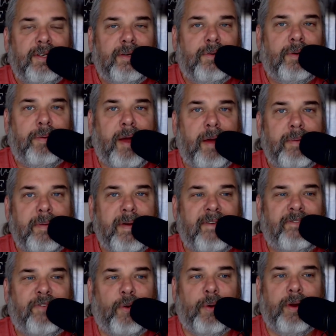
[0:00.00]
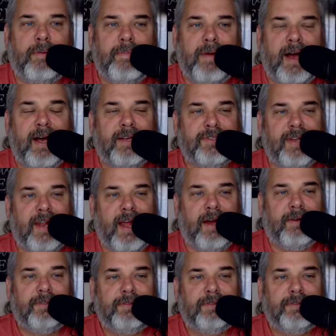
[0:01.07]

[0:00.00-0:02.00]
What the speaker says: we're probably about 400 miles now.